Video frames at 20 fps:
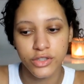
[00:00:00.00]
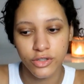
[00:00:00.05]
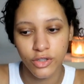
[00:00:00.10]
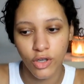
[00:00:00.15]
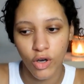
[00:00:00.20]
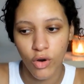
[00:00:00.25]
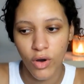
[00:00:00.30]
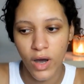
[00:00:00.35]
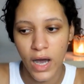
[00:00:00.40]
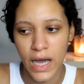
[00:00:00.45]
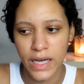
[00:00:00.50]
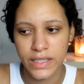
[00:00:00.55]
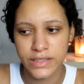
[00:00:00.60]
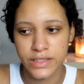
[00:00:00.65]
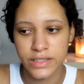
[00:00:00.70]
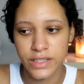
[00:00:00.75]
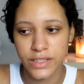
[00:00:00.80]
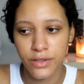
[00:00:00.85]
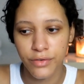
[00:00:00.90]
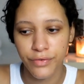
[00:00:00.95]
So I
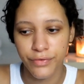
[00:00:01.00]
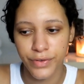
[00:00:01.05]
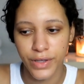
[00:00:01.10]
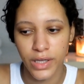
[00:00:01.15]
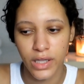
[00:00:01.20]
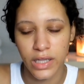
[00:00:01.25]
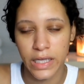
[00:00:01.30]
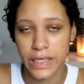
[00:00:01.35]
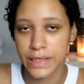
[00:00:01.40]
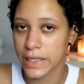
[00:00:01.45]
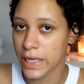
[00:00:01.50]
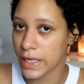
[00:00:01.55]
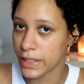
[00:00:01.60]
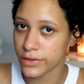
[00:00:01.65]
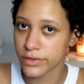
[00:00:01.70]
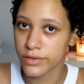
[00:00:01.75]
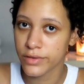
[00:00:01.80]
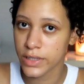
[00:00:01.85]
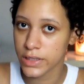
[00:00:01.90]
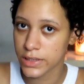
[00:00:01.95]
did feel at the
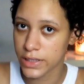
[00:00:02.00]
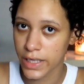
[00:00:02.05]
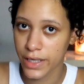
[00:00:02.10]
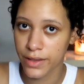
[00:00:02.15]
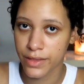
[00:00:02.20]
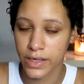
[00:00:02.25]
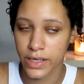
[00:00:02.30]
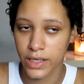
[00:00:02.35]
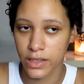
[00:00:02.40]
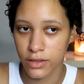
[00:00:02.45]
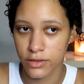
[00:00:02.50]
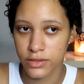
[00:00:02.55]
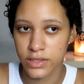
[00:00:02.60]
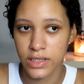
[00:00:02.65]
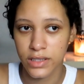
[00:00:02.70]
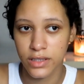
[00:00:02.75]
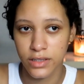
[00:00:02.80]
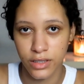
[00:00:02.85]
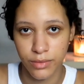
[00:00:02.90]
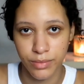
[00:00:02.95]
end of the day that I looked
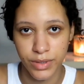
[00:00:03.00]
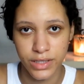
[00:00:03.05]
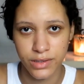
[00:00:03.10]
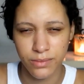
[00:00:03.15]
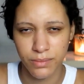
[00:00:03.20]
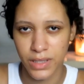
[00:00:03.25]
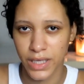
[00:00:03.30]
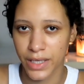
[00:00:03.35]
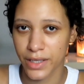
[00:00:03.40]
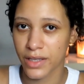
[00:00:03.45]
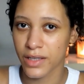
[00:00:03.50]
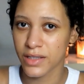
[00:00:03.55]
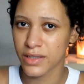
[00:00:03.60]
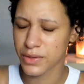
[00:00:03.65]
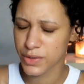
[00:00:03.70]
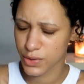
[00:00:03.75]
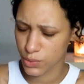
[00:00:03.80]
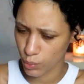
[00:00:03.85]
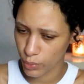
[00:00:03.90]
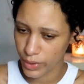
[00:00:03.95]
a little bit like
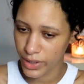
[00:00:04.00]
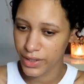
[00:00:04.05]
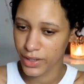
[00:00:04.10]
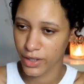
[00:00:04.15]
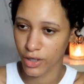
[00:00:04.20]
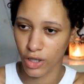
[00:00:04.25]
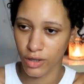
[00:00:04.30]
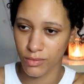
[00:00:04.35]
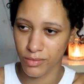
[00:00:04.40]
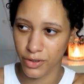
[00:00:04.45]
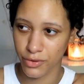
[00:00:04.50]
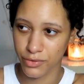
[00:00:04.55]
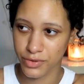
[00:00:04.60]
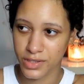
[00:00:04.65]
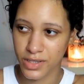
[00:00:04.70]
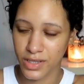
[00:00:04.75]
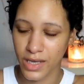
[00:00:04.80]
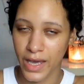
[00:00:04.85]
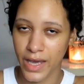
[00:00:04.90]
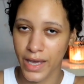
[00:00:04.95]
sweaty
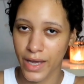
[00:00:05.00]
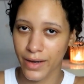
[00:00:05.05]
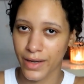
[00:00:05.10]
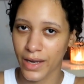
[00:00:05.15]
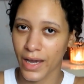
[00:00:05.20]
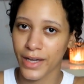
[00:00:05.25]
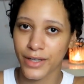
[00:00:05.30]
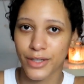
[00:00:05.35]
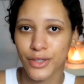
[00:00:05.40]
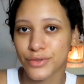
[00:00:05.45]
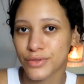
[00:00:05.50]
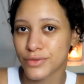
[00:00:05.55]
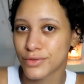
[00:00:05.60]
almost, and I